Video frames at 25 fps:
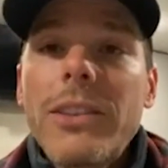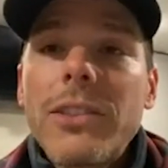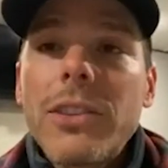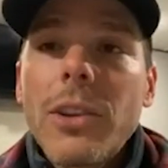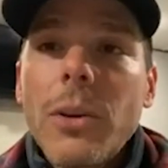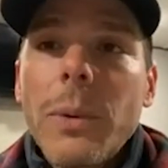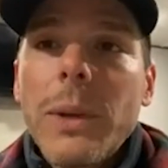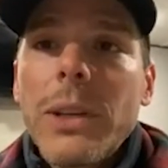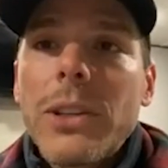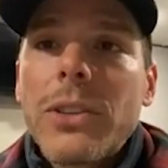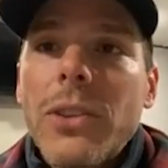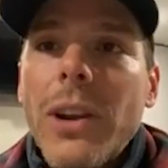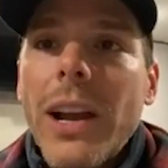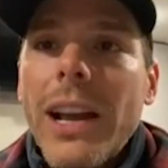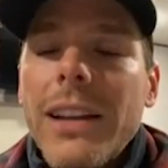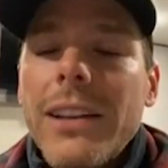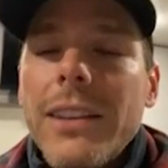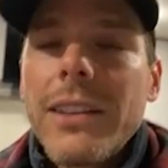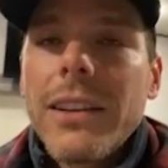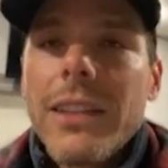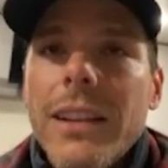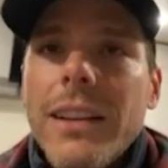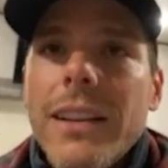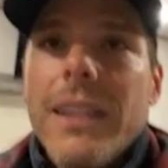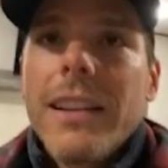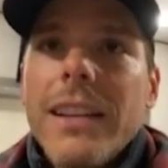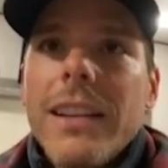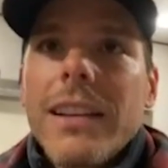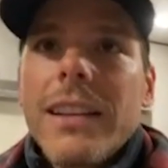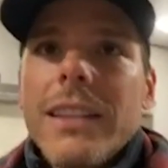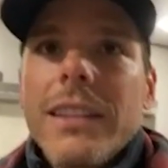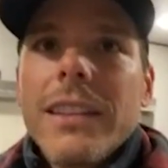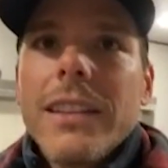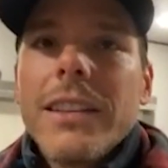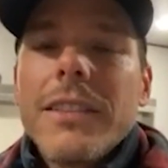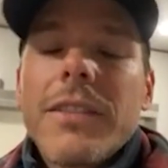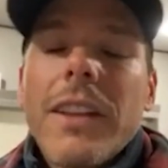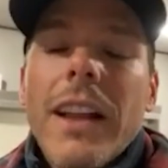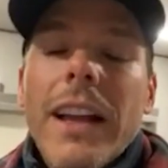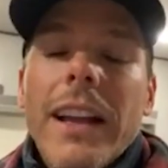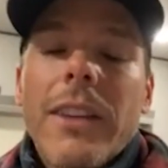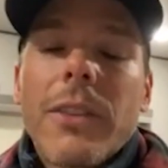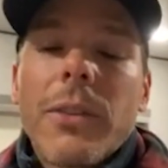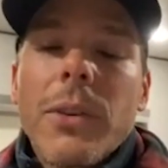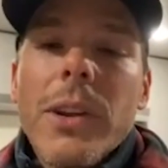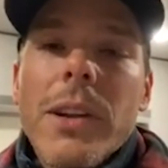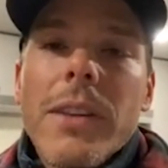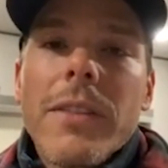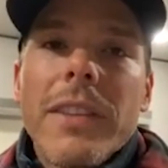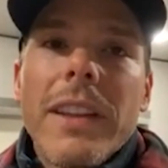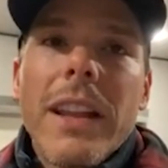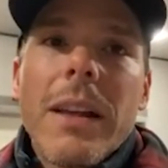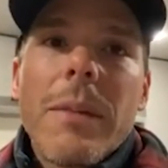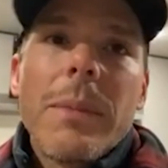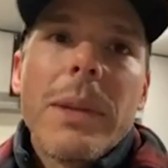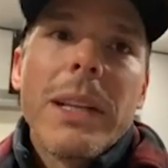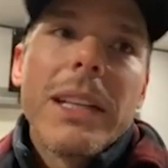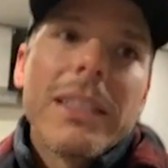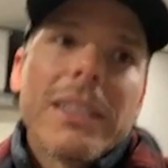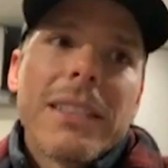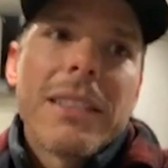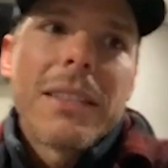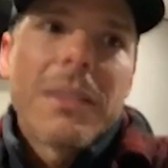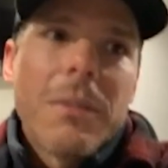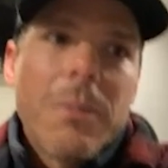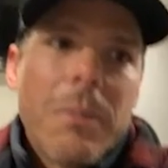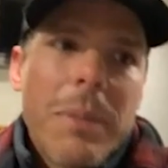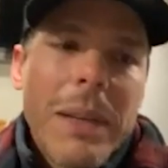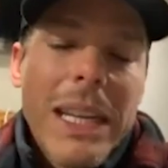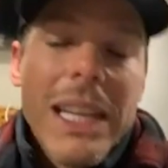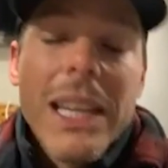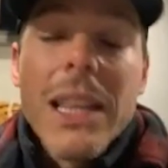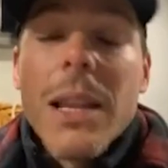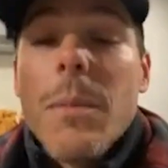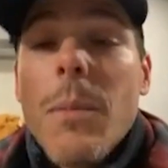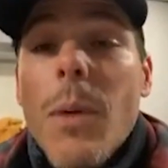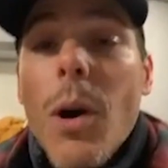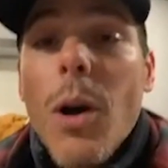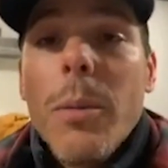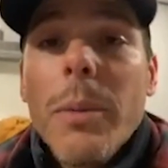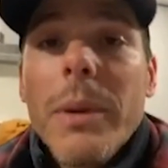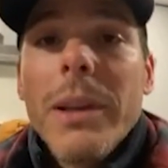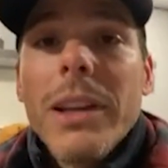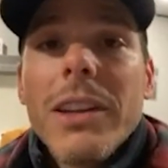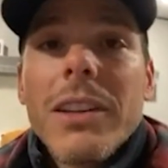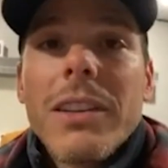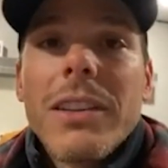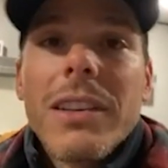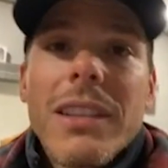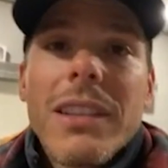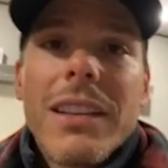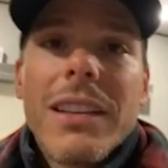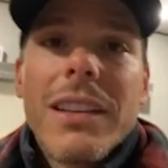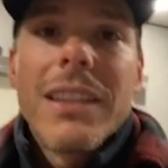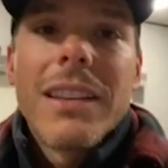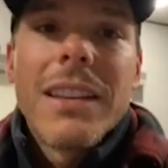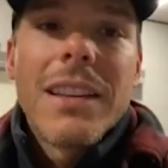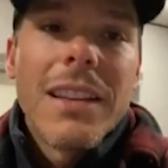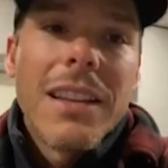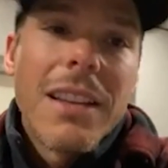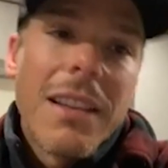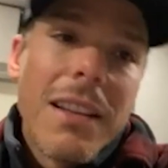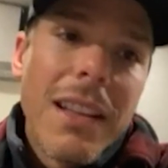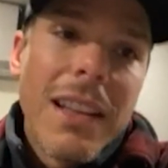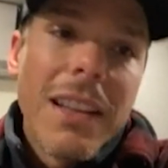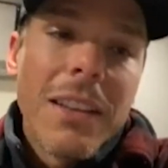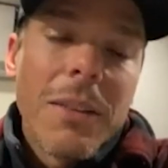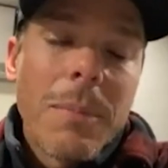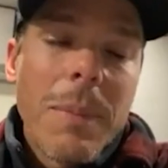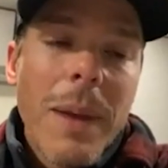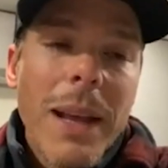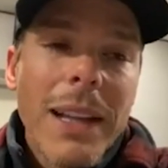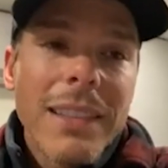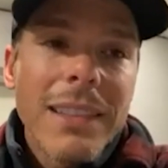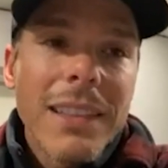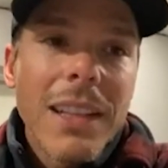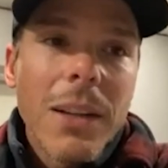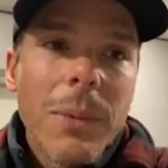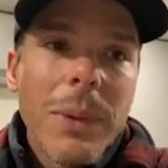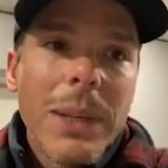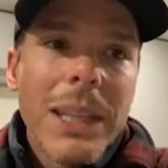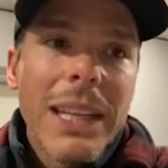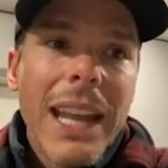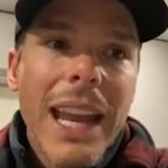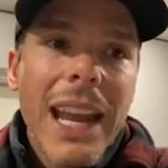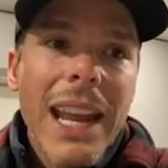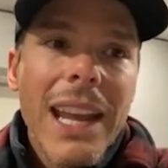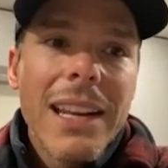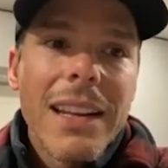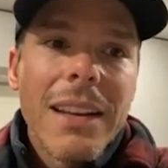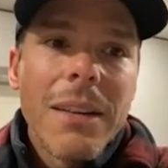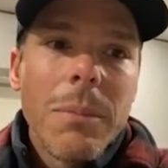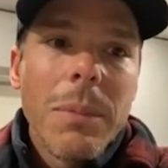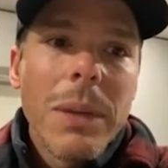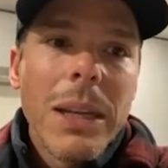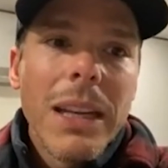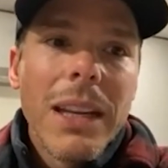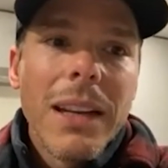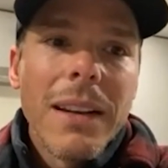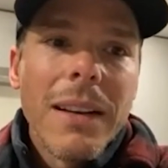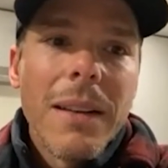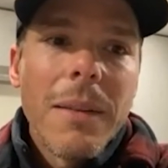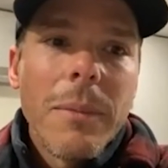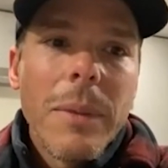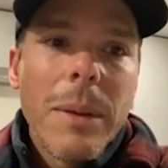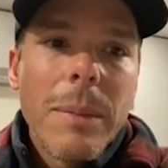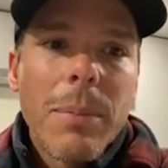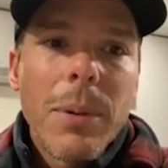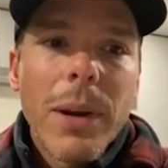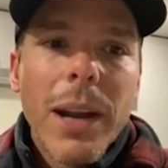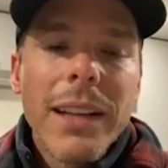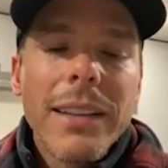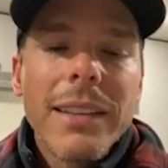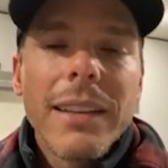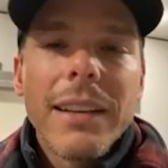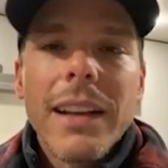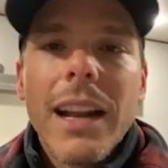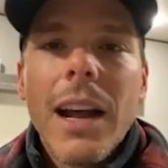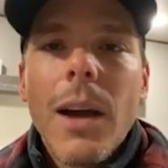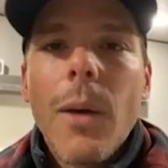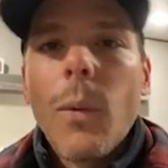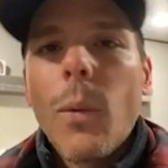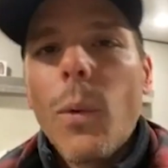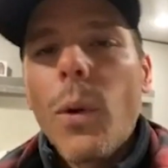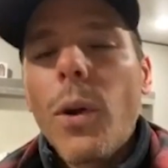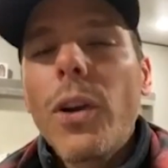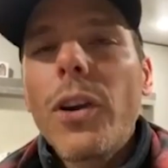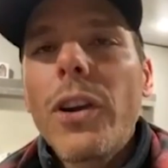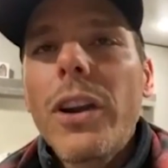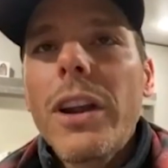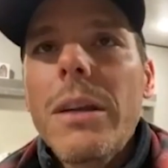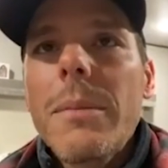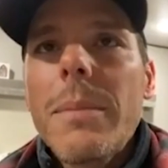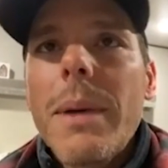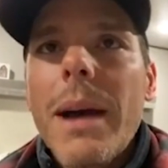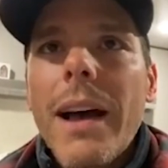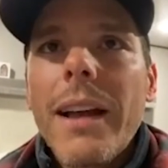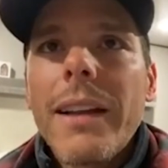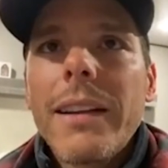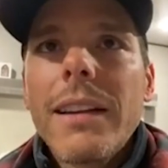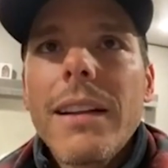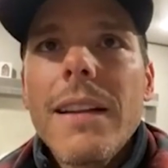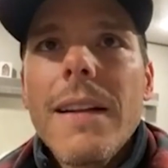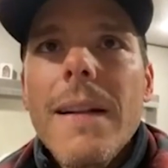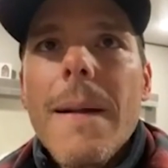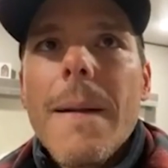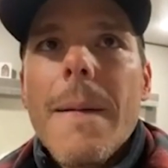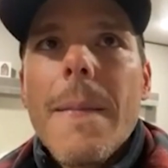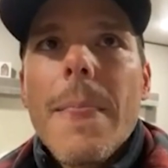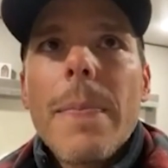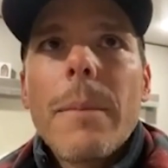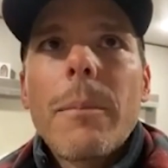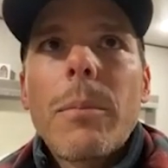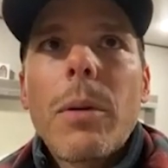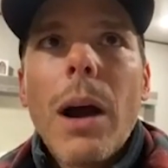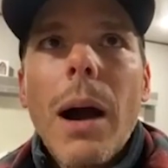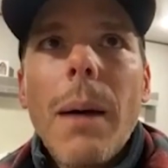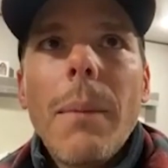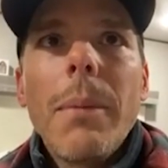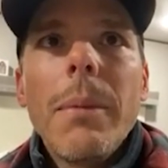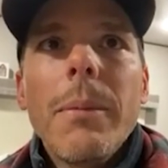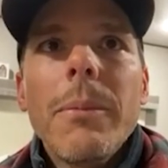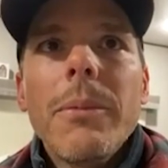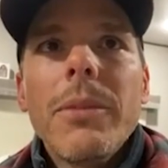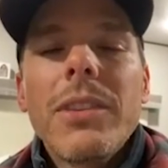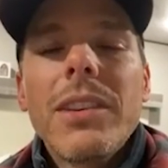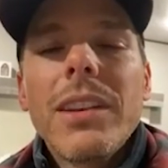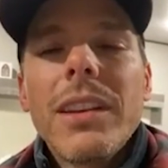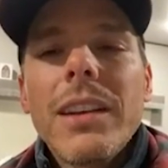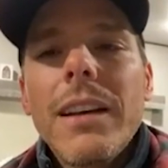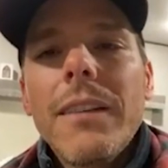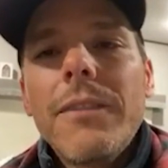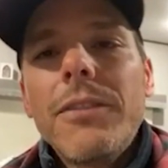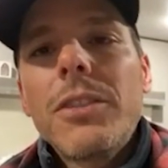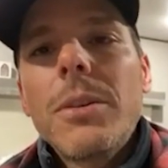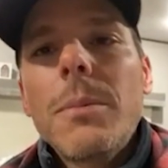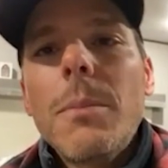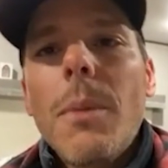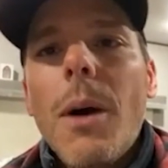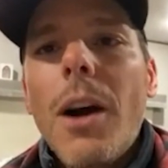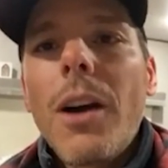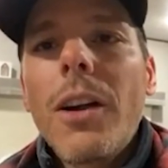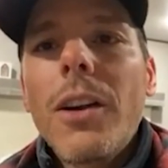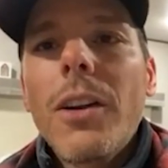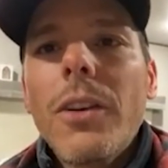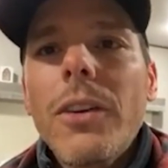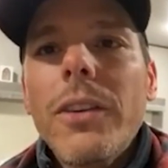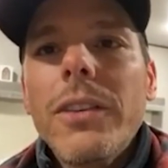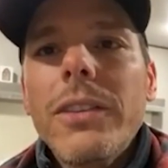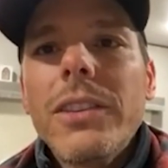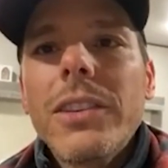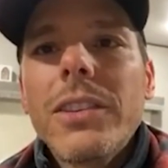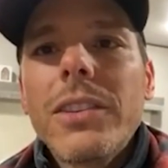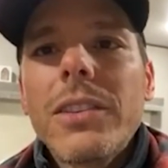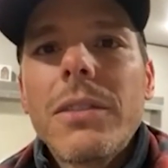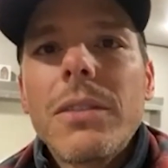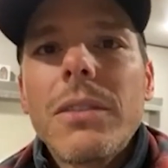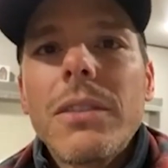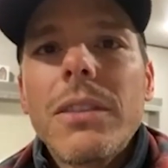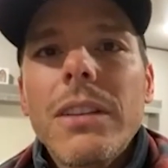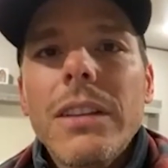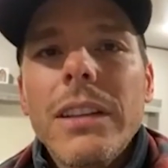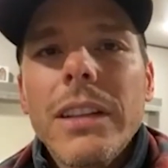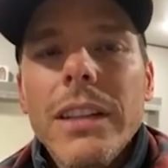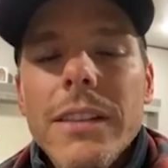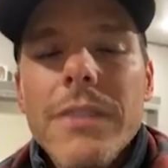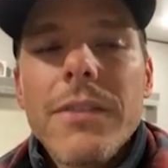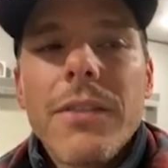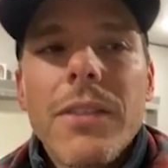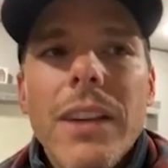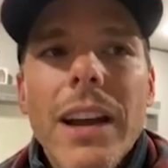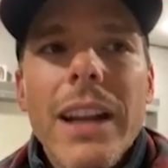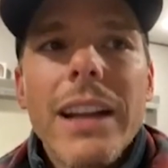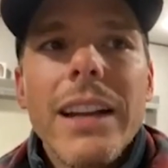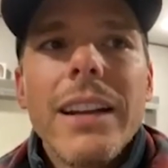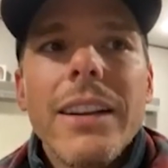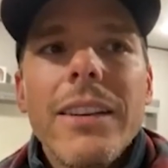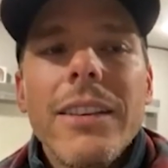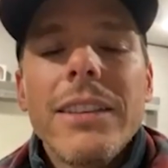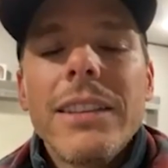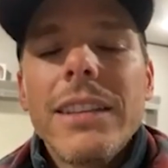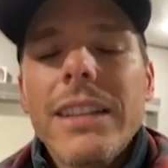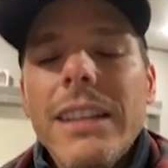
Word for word: So we tried to live like Riv. And that means be in the moment as, as best that we can and be, be present, not worry about problems of tomorrow and just live right here and